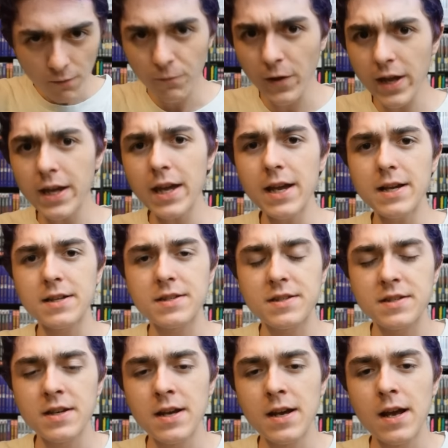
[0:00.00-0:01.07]
Thing
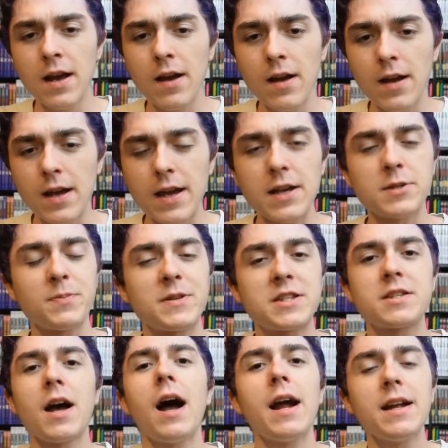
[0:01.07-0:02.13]
is, is
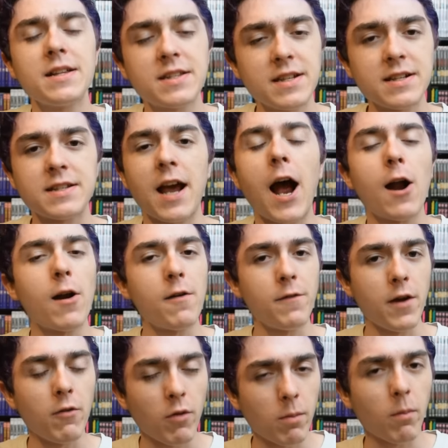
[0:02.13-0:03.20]
besides the entire
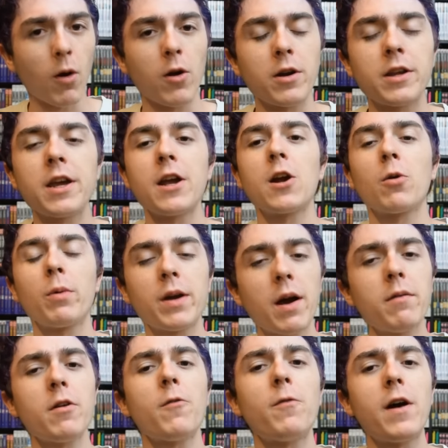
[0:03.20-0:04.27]
event with Mard Geer, we
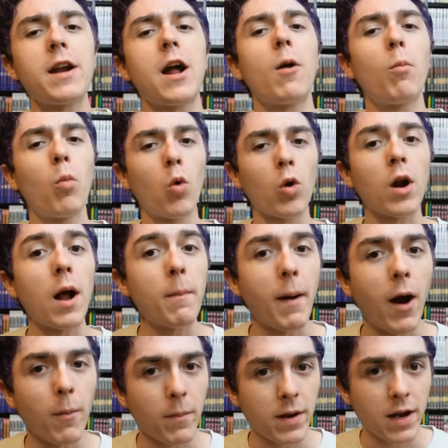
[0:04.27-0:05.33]
come to find out more
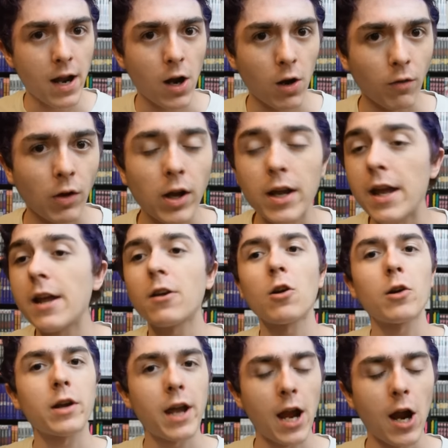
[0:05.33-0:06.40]
about Minerva and
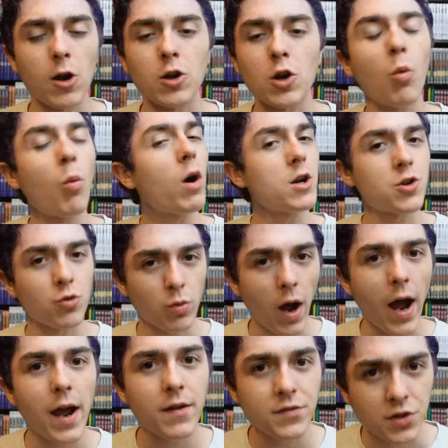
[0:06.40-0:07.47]
her character, and what
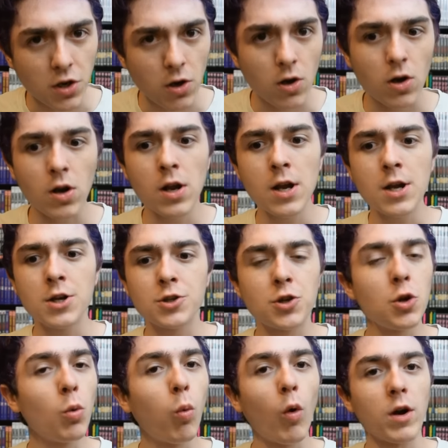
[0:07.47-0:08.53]
drives her
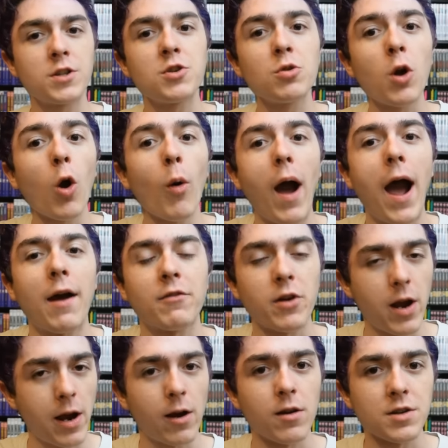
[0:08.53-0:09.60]
to want to go
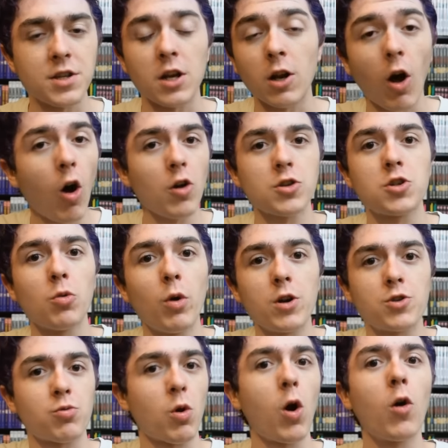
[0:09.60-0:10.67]
after Eris, and also
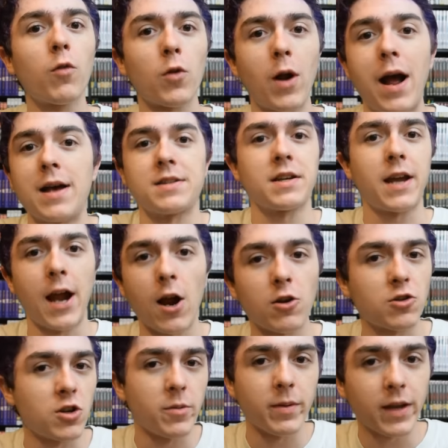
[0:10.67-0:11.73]
what drove her as a
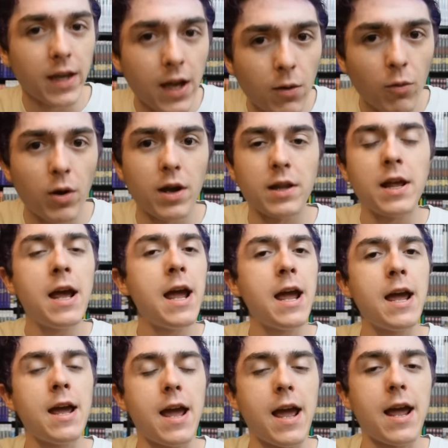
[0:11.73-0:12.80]
character to begin with,
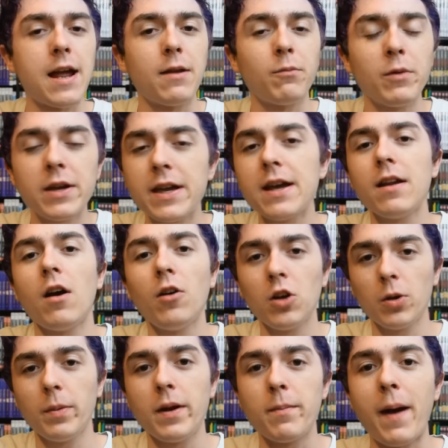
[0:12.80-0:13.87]
and we get a
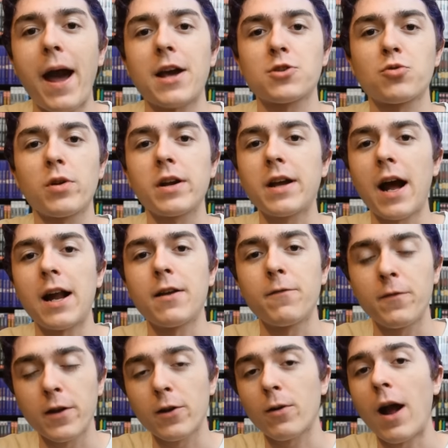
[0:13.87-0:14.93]
little bit of backstory to kind of
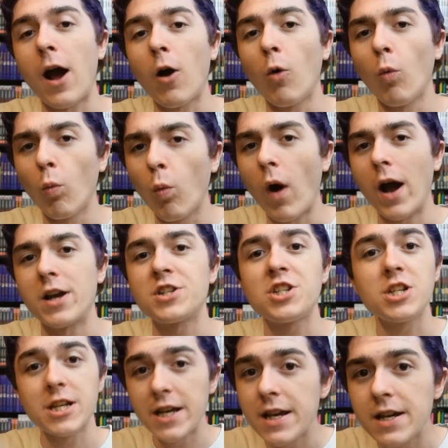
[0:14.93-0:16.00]
figure out why
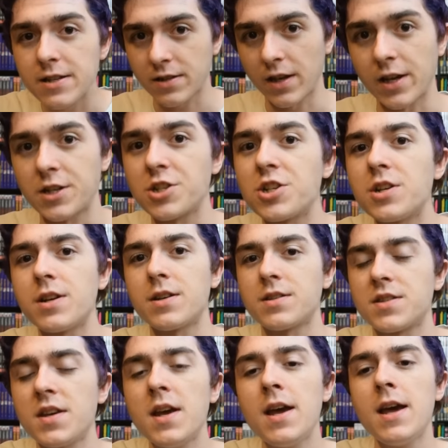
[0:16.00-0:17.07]
she is like she
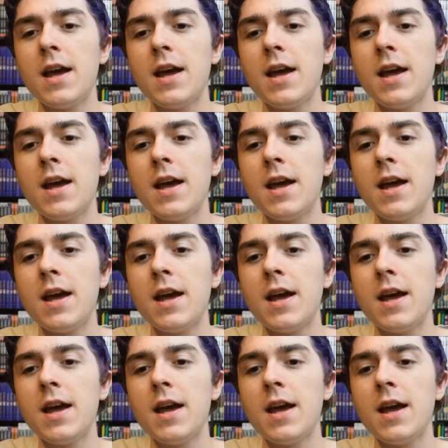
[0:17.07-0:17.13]
is.